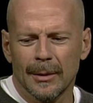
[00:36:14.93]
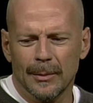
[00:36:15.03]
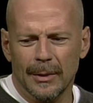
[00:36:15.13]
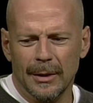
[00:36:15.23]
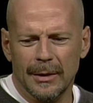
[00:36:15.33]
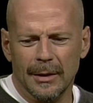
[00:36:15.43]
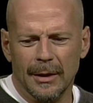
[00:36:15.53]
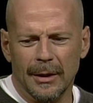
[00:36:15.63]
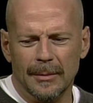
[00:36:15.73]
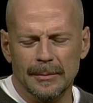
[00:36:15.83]
But
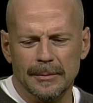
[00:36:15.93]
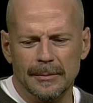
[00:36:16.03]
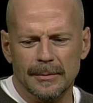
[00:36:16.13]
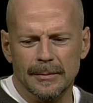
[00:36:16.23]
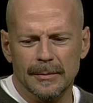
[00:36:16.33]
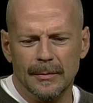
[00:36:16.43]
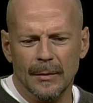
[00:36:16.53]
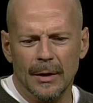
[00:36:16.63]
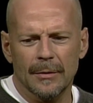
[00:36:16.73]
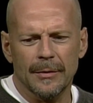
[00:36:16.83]
uh,
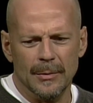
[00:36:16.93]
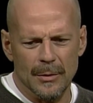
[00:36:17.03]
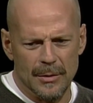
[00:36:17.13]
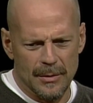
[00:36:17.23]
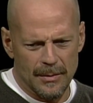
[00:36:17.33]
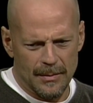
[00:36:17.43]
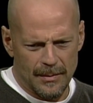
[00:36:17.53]
the film was